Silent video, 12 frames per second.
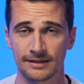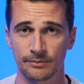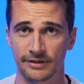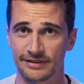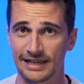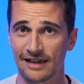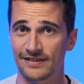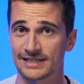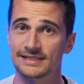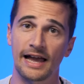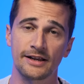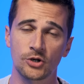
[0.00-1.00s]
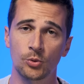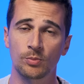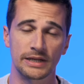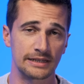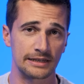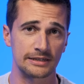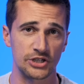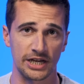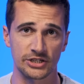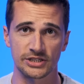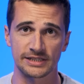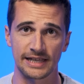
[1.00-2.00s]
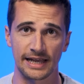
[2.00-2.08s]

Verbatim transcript: But the FX9 completely changes